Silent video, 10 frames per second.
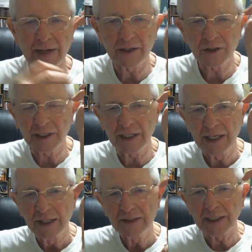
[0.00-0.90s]
actually
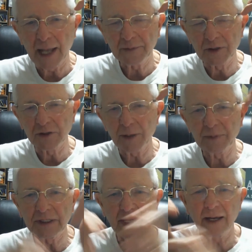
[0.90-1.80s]
synapses up
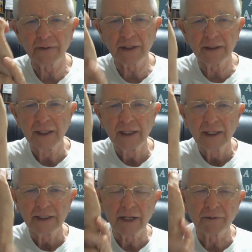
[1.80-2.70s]
and down the
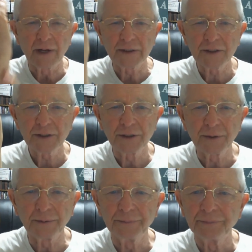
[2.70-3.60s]
dendrites
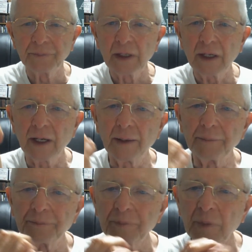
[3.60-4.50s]
too.
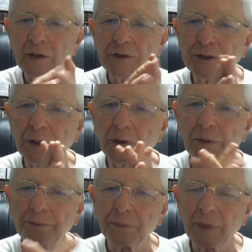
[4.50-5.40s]

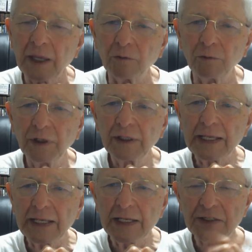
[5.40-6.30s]
So it
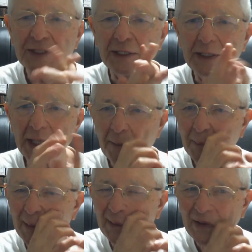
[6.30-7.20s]
really is the
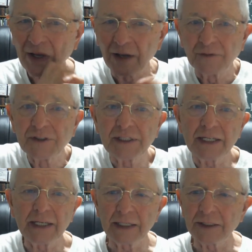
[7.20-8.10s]
number of
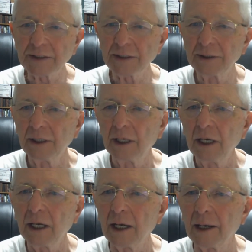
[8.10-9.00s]
C's,
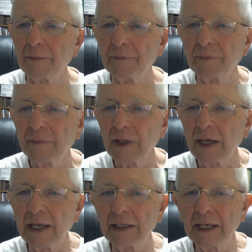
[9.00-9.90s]

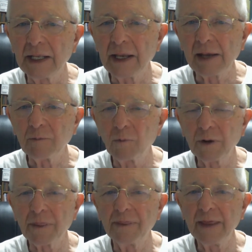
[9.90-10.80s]
and
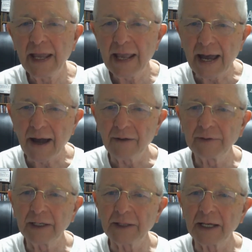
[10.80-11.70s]
what they have
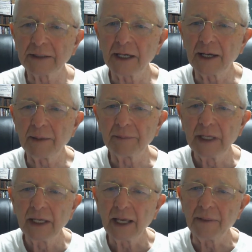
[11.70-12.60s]
at that time.
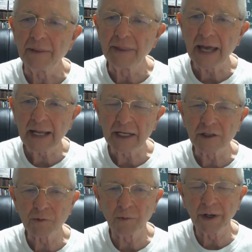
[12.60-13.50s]
And that
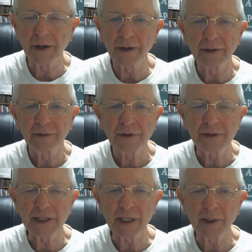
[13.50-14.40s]
is where
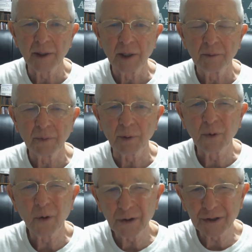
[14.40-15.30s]
the
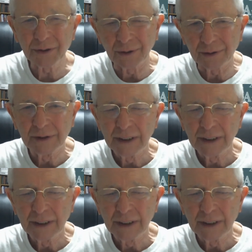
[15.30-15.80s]
proportional